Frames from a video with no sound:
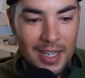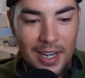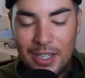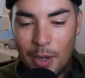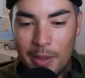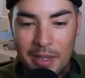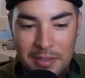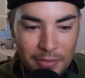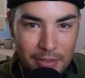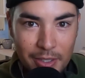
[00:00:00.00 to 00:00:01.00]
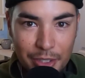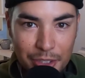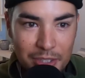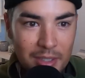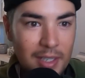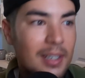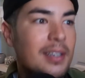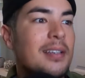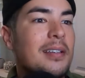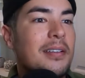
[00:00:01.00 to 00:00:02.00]
going out to
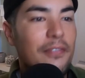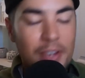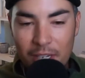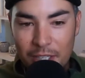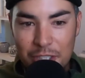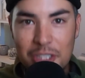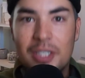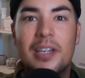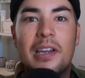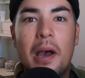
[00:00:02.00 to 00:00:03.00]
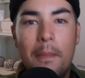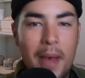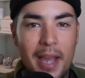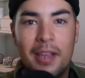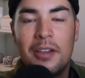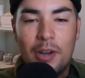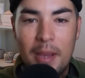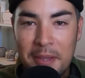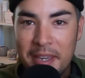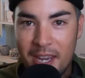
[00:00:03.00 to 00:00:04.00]
fish, come back,
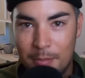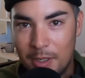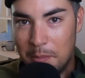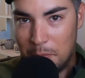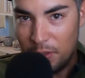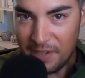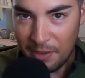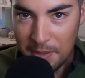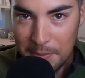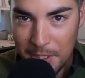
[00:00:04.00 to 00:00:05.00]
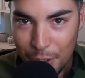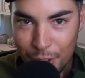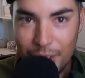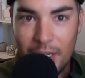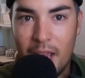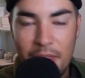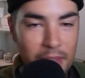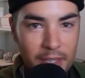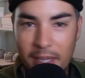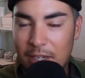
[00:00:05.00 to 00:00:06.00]
grab the camera, move down the beach, and
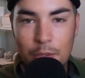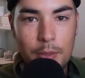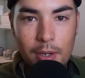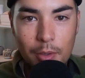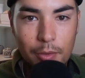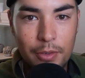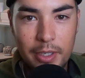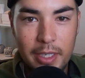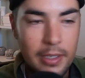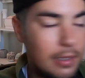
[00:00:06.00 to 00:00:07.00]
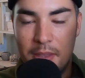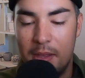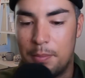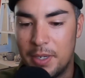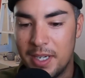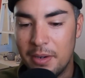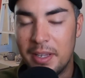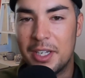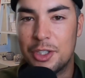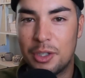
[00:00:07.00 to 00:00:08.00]
then like do it all over again. Bringing out
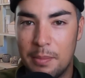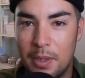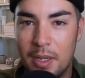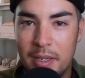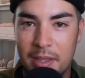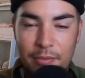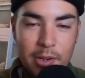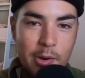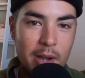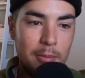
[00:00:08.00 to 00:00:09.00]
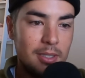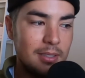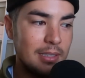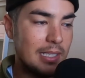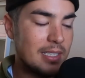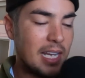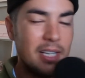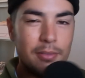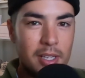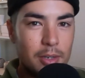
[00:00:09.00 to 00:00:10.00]
like a tripod and the video camera, it's kind
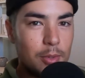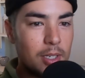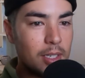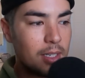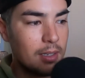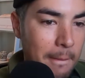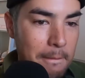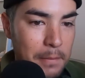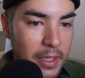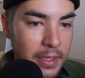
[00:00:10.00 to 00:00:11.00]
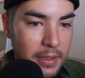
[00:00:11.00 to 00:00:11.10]
of a lot of work. But